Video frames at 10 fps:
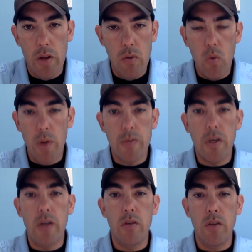They're on the
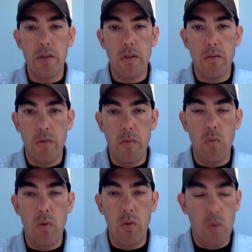website, a list
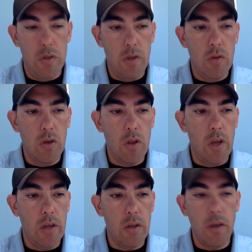of them and what they
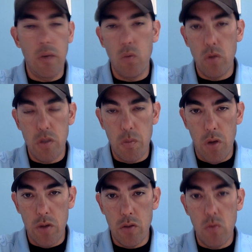look like. Again,
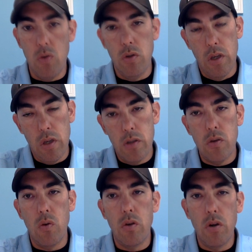we're a small school,
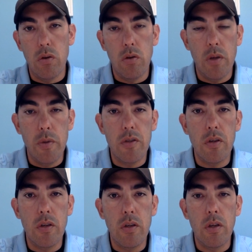so they're
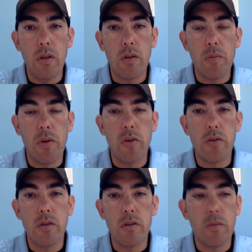limited in
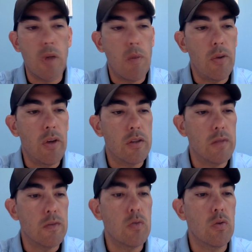comparison to some
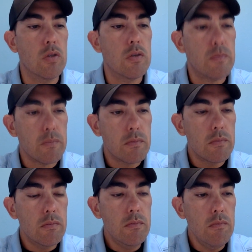comprehensive schools.